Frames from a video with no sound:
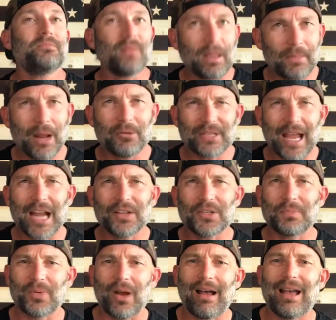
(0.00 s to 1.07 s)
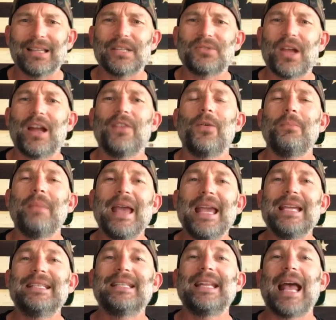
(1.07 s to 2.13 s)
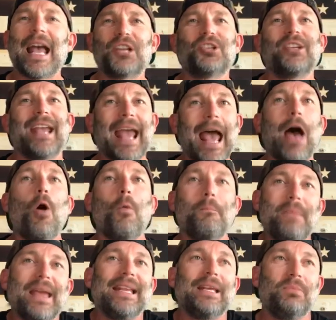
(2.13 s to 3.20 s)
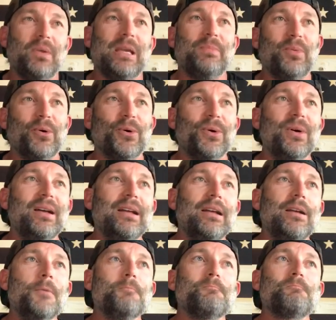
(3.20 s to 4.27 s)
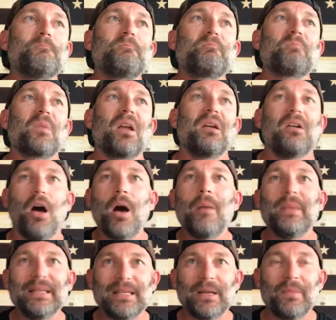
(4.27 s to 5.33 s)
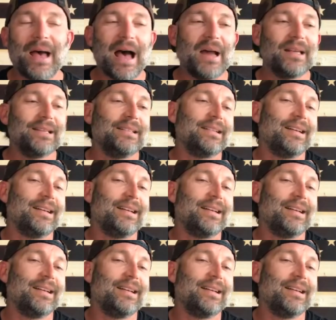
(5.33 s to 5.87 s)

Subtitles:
But I was kind of surprised. I was kind of amazed at actually how many people commented about it.